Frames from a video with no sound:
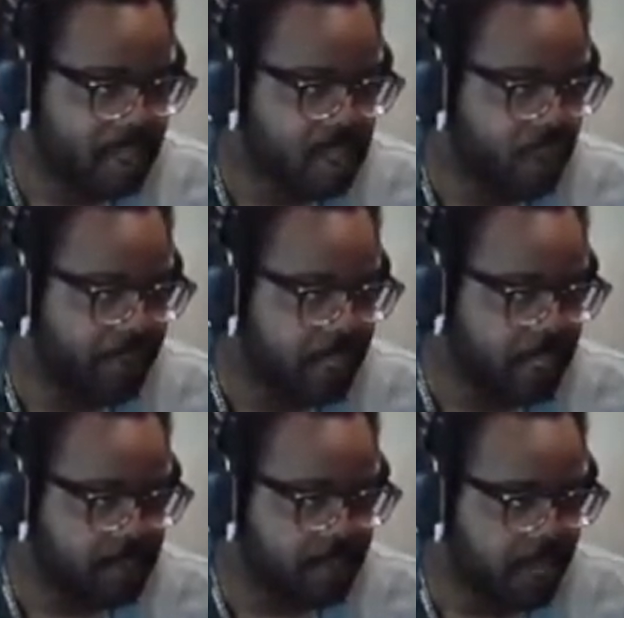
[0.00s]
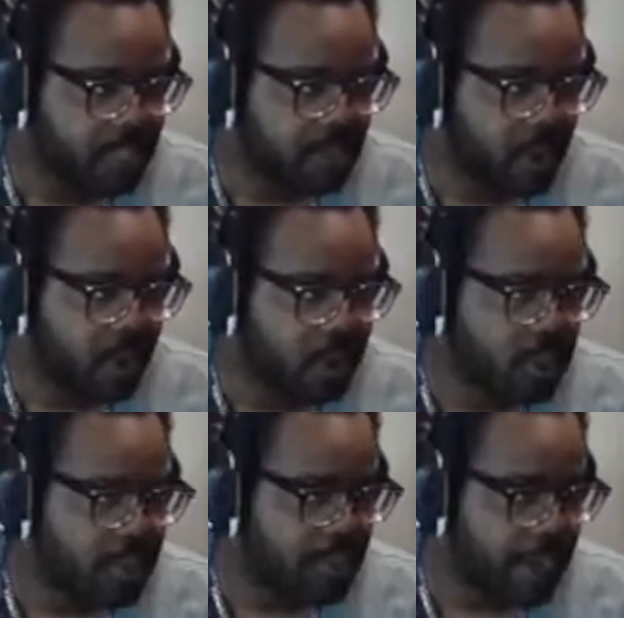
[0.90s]
So I've got these plus
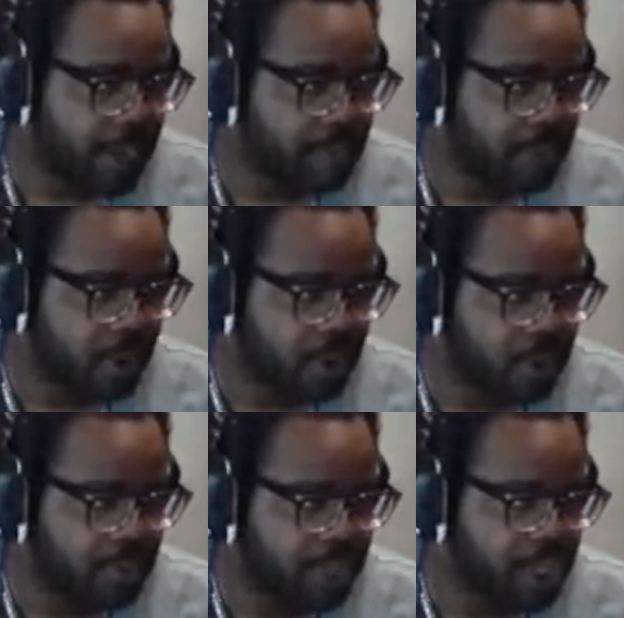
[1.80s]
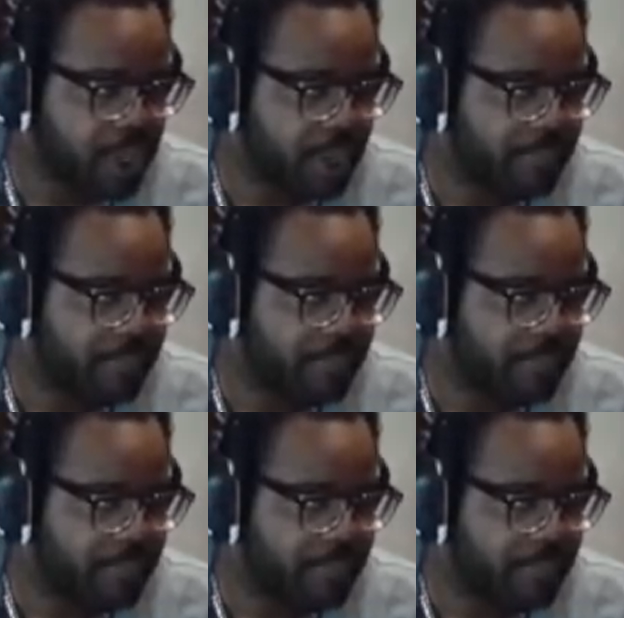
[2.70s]
barrels and minus barrels, which